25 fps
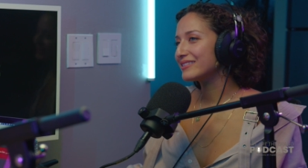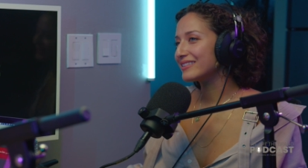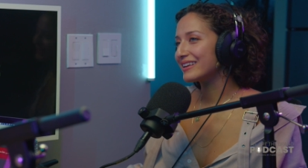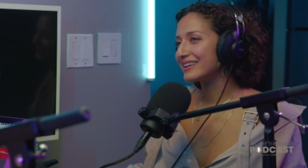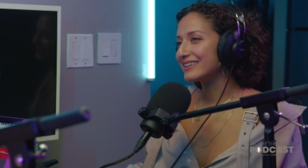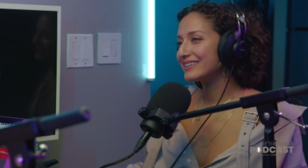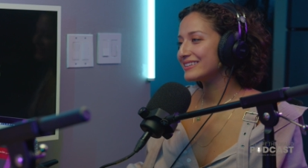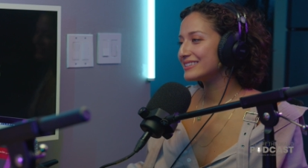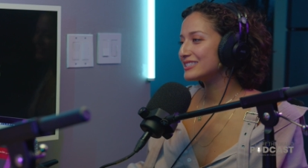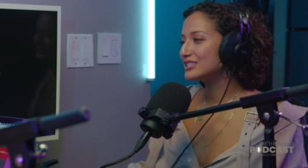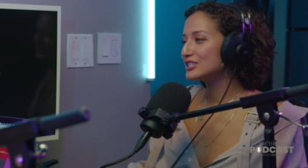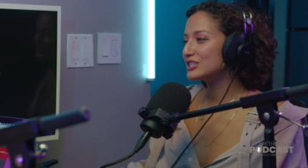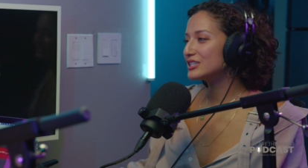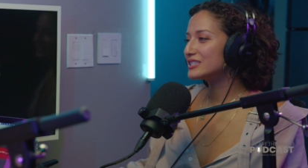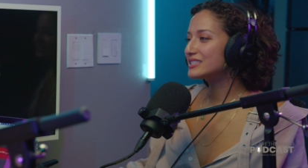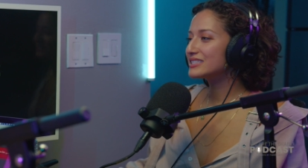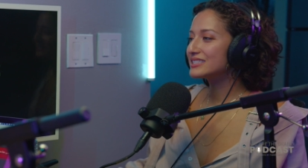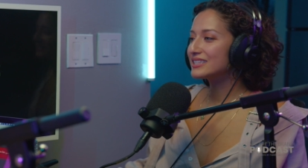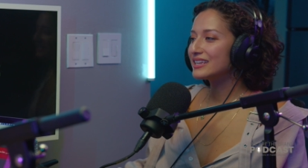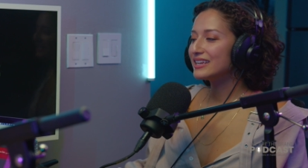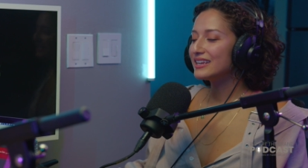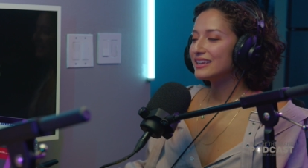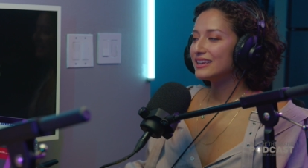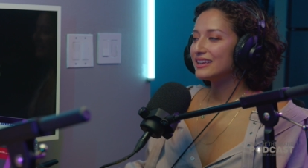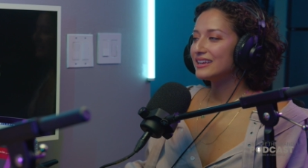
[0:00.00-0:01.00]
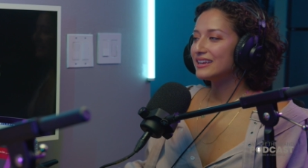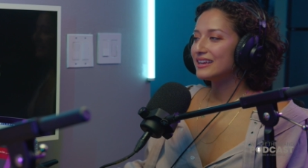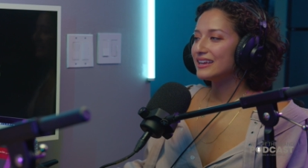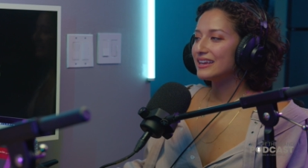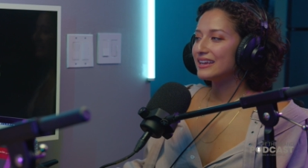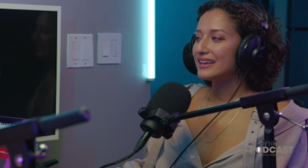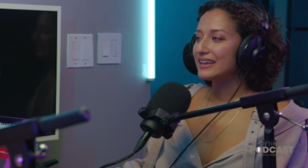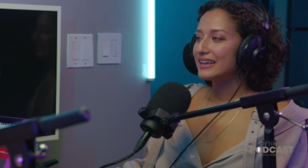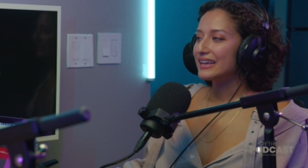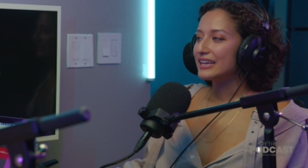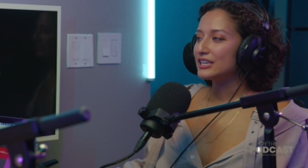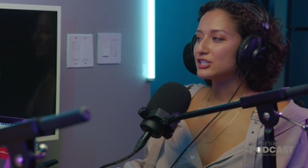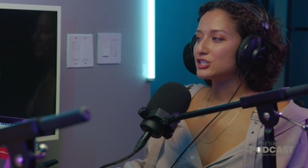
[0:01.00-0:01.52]
Like, it's just
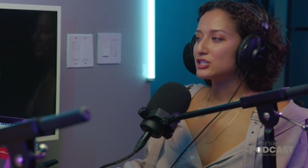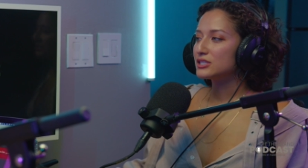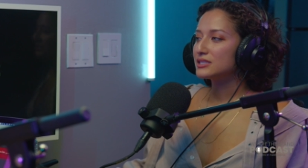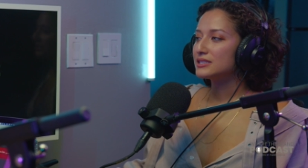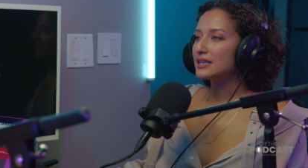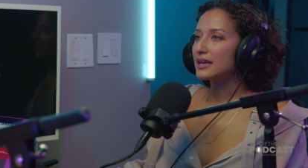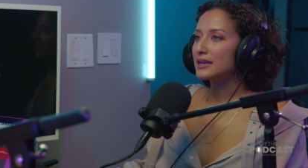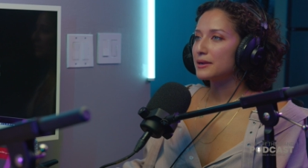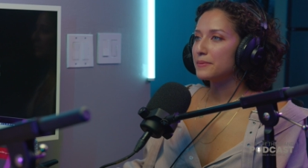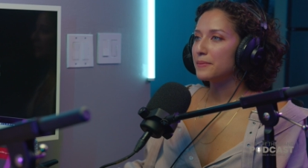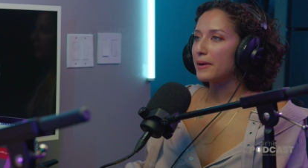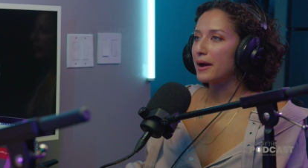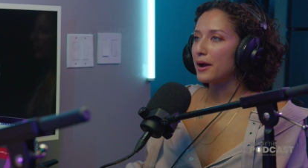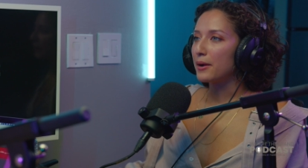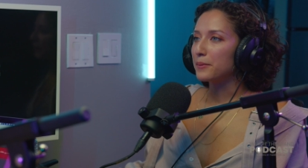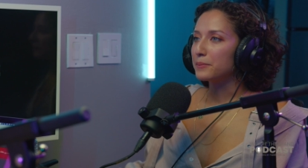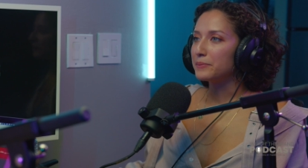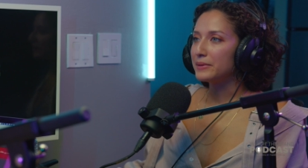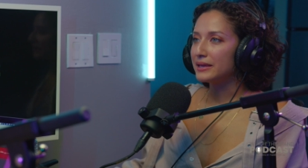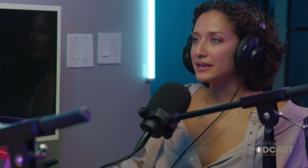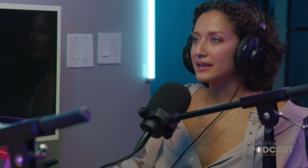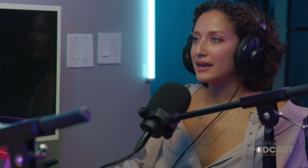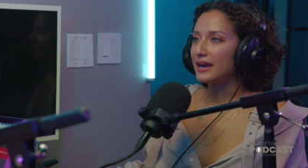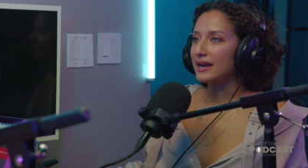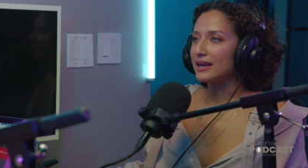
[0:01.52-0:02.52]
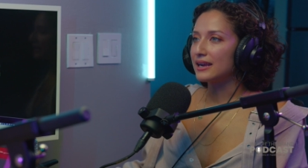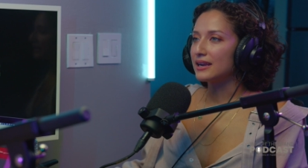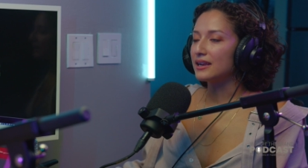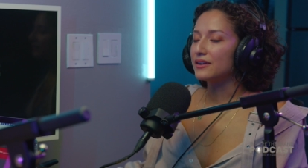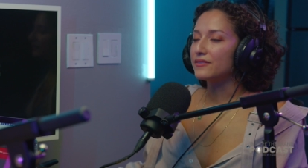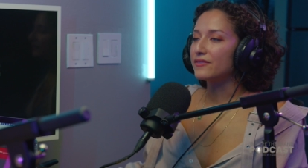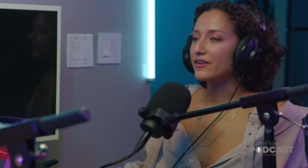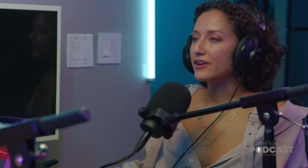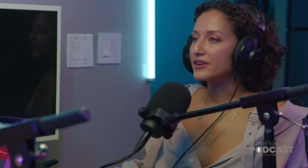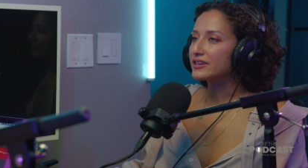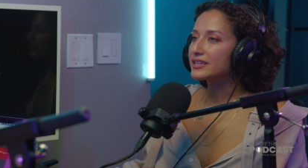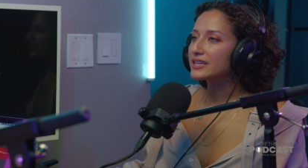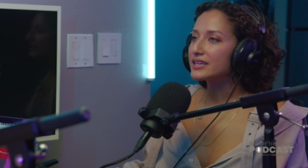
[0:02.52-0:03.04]
not about Micaela
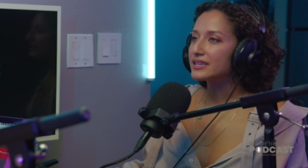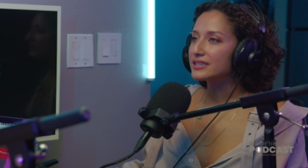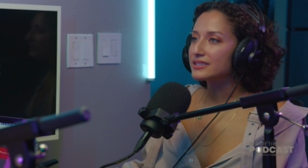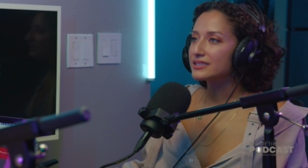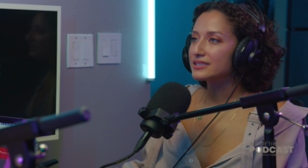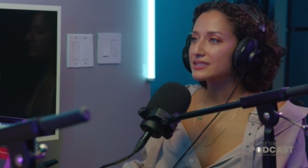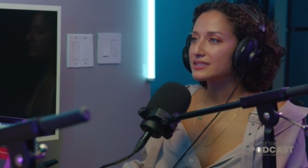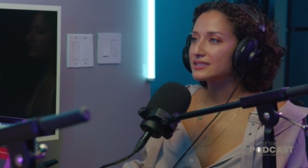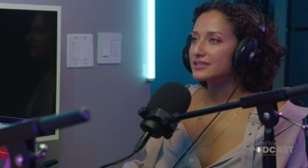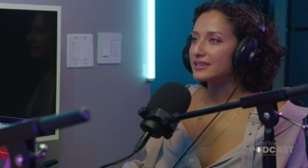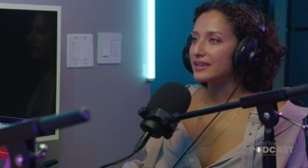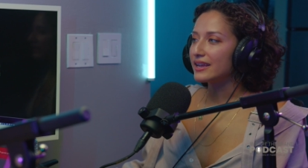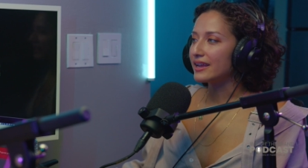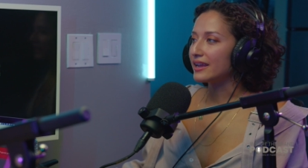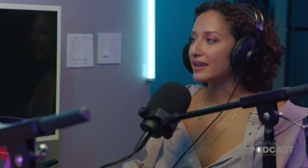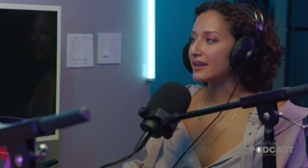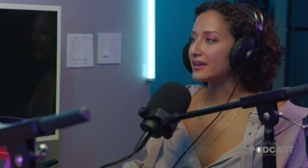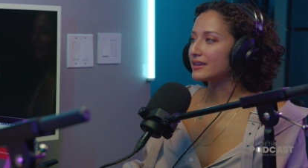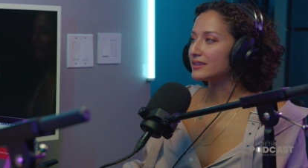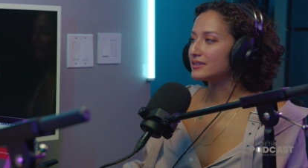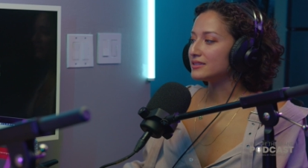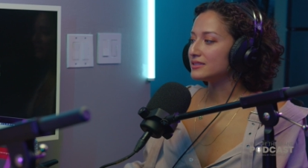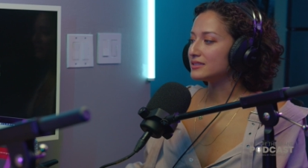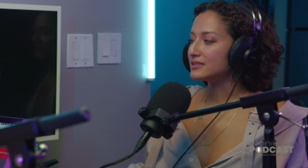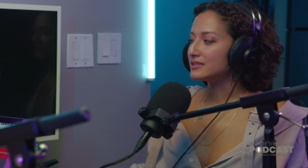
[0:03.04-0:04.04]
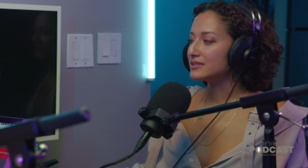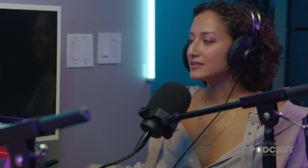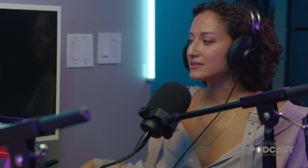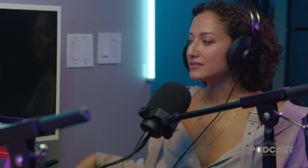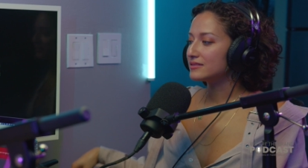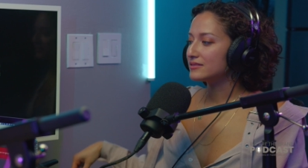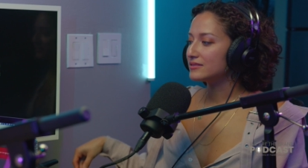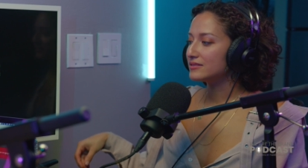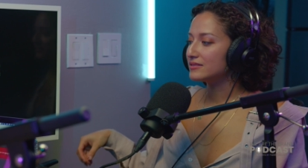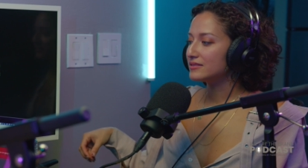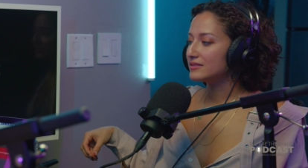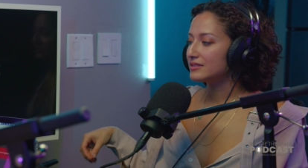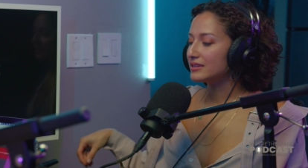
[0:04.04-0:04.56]
Vargas and
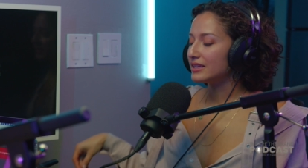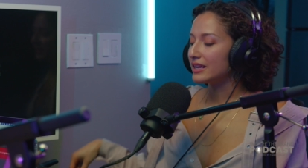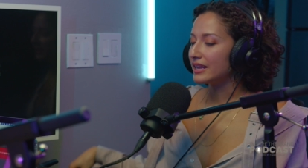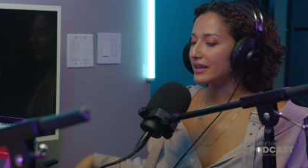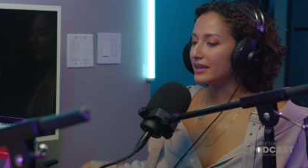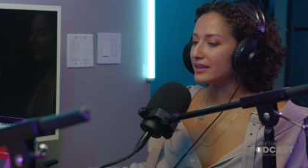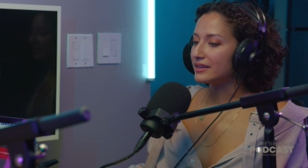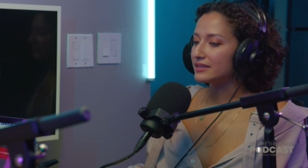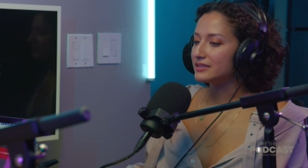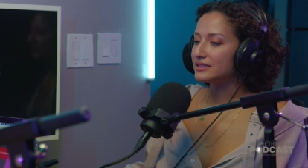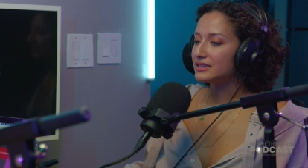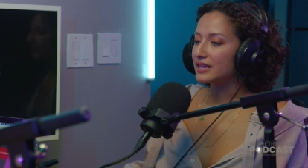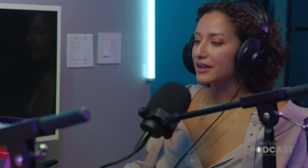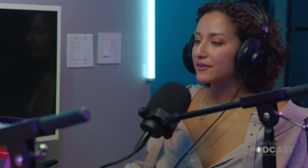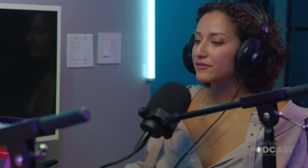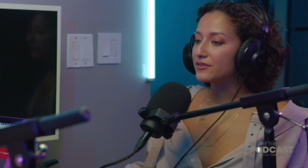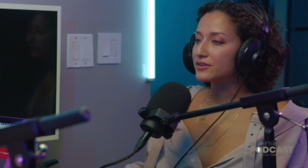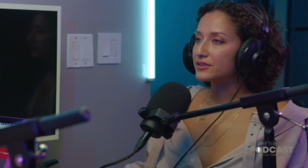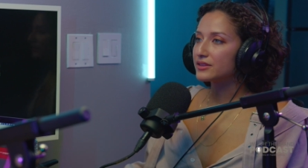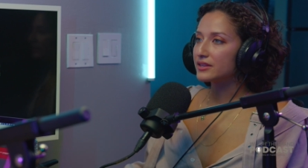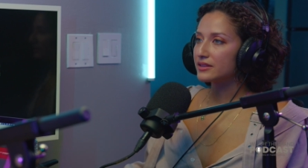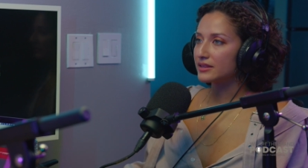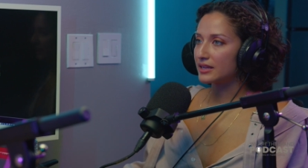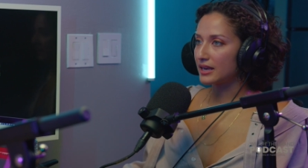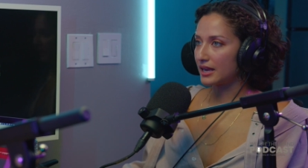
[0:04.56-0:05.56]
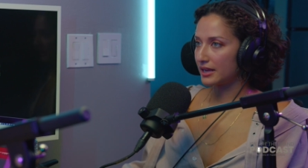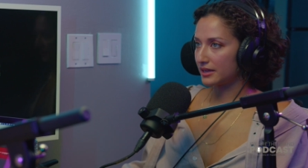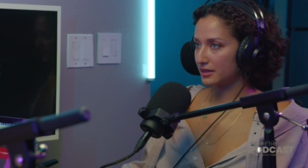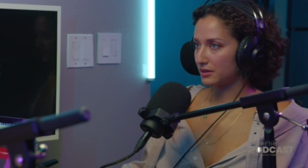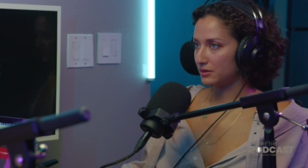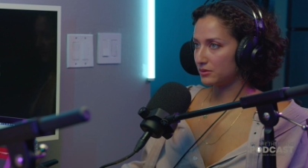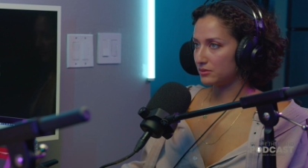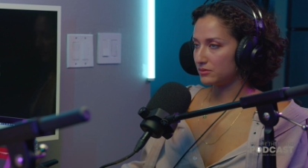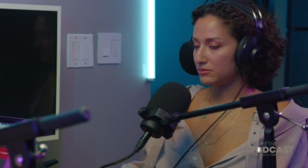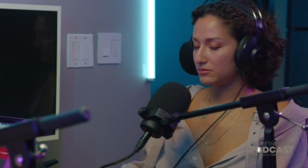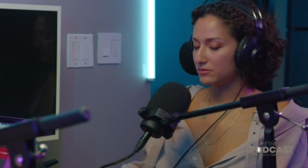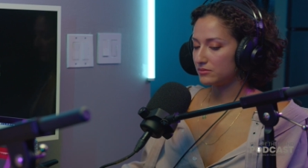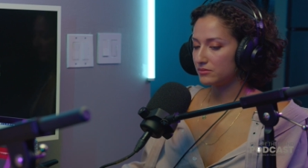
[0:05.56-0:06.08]
everything that I
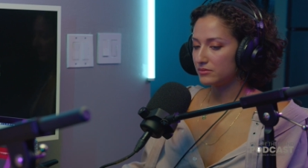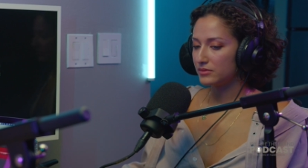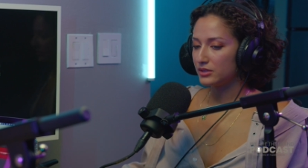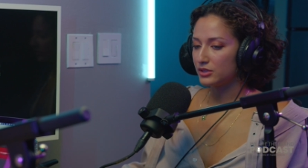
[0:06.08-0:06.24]
can,